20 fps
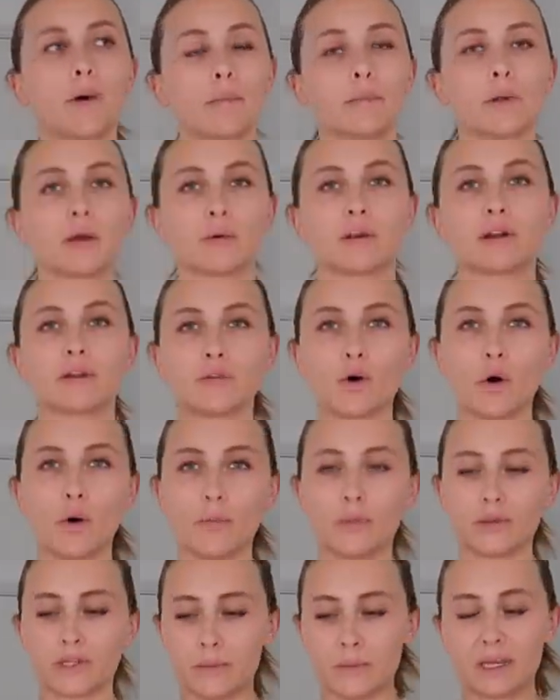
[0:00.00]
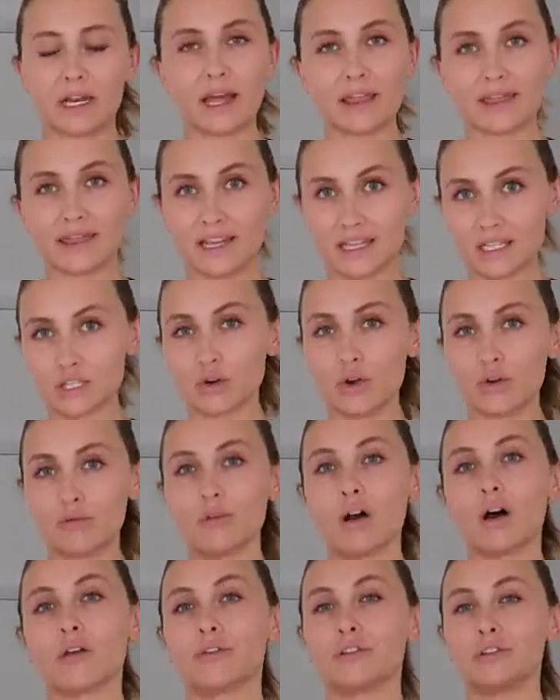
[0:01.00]
public when I've got something like this on
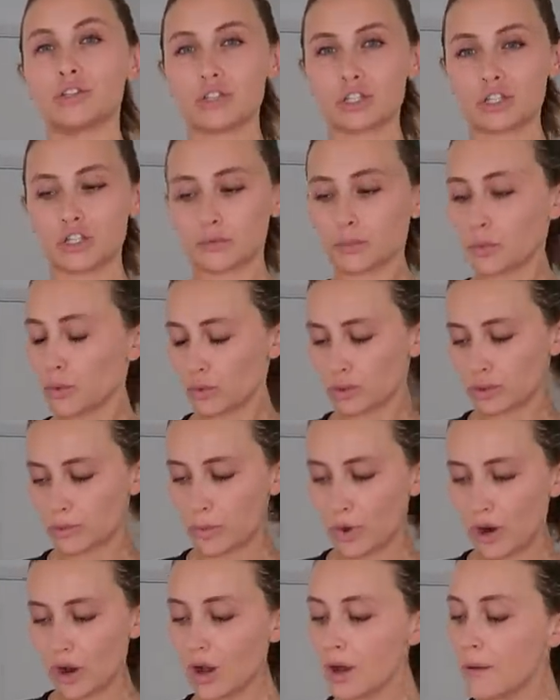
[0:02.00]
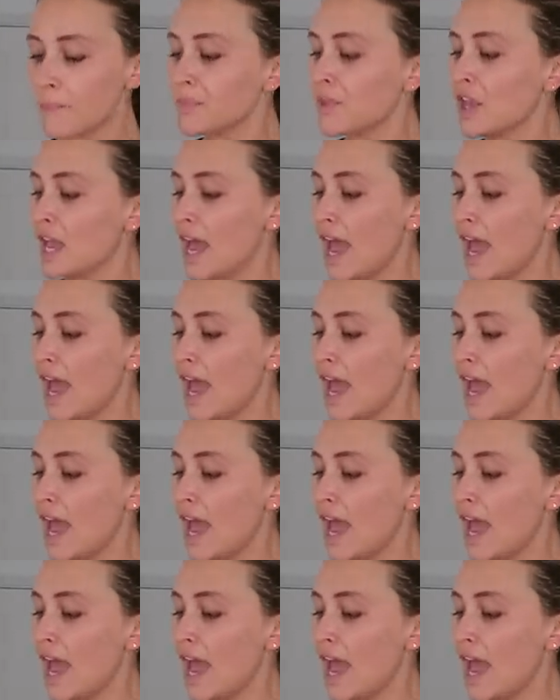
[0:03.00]
rather than just a sports bra.